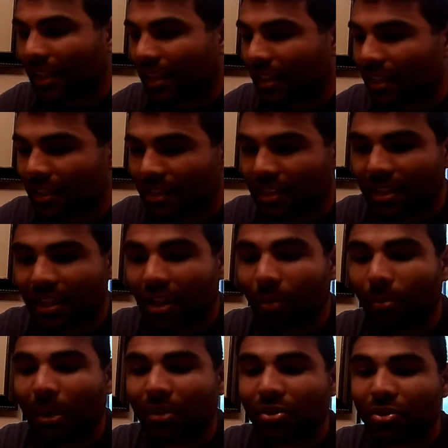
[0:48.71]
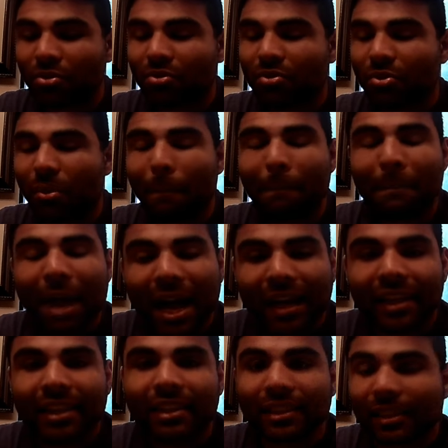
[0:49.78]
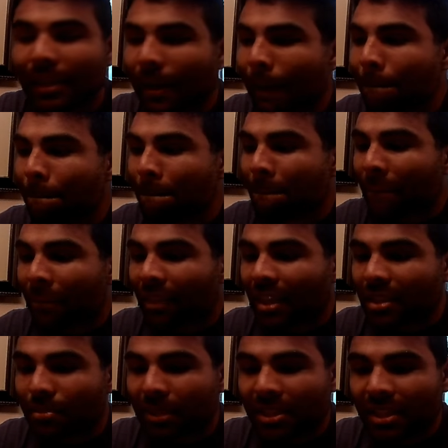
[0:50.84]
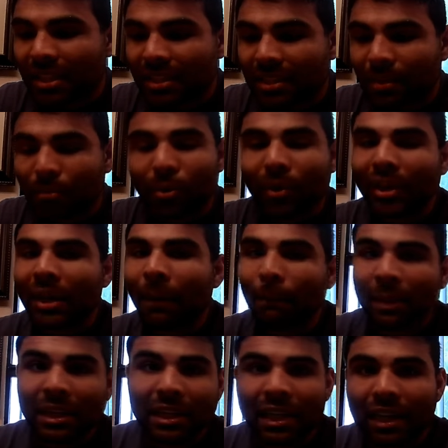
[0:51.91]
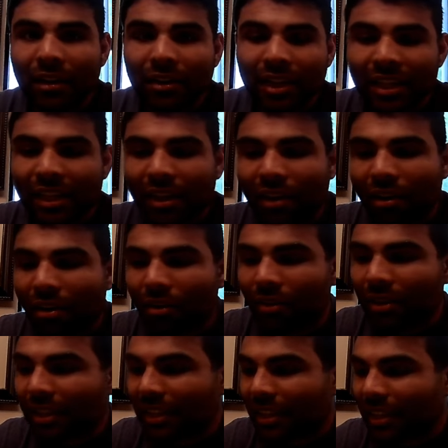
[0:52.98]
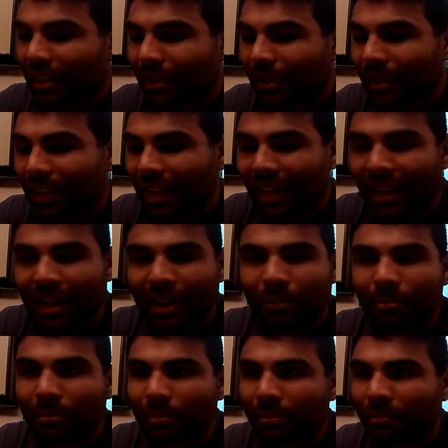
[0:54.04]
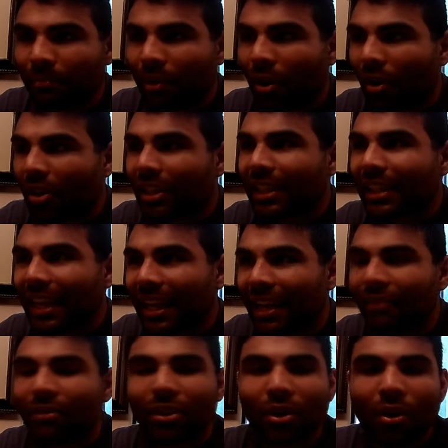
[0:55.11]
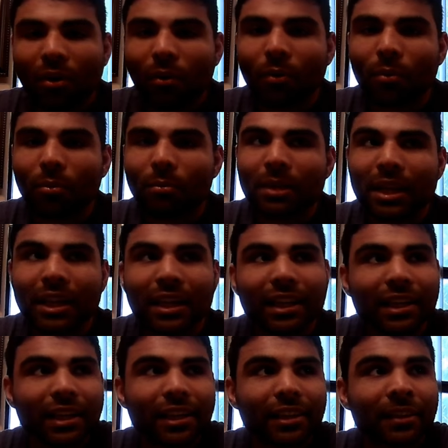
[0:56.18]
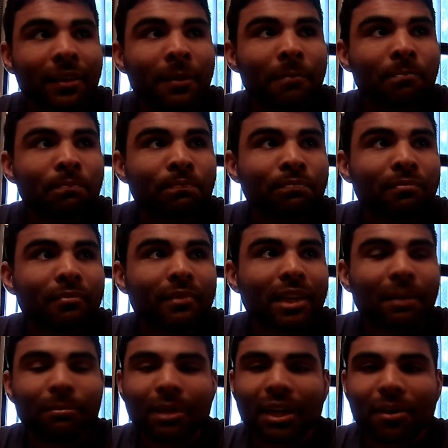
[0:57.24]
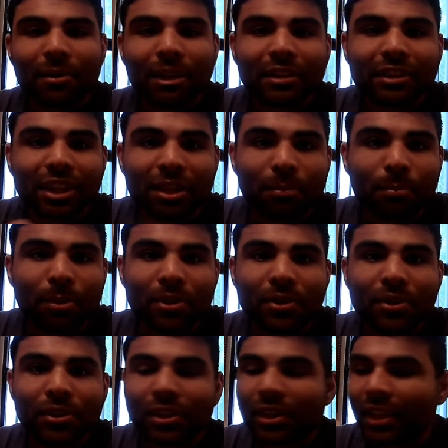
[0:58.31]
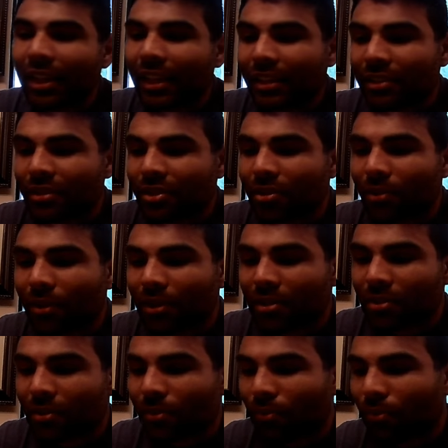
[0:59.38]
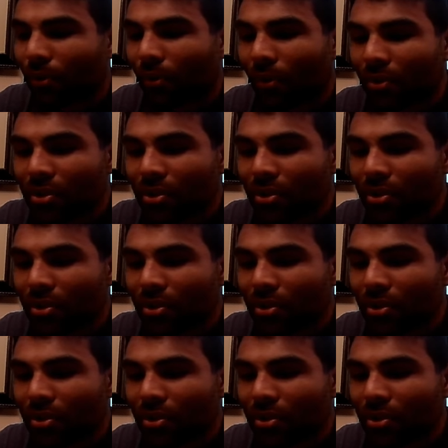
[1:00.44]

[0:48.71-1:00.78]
It's gonna help out dramatically, especially because I'm going up and down and I'm hardly ever home and I'm not around the computer and so on and so forth.